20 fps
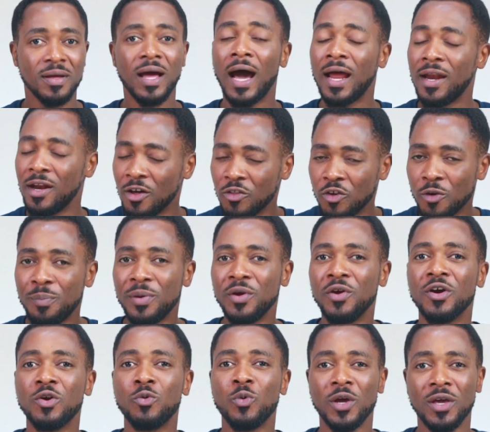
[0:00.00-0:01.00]
another
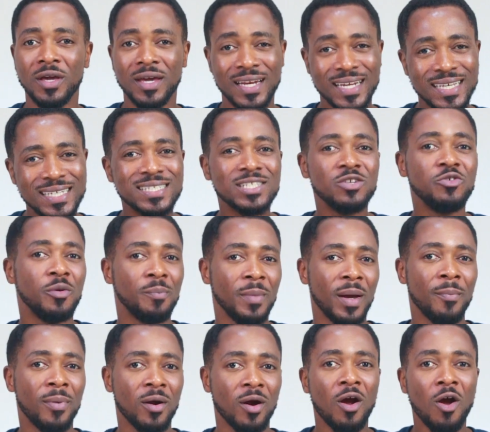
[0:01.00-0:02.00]
period where you can easily
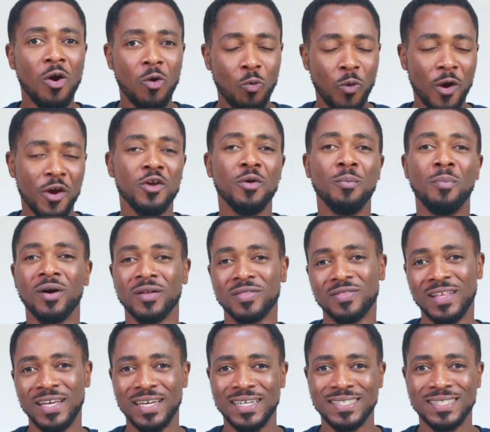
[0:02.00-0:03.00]
remember where you bought
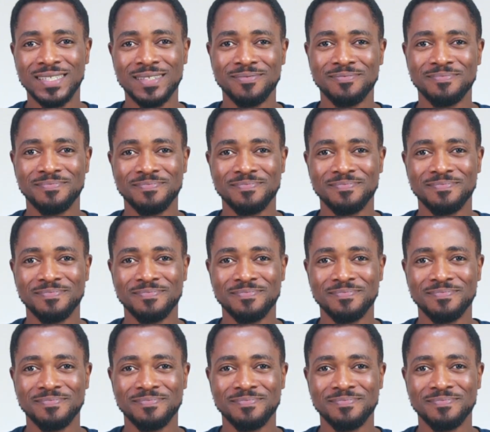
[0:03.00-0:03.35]
things.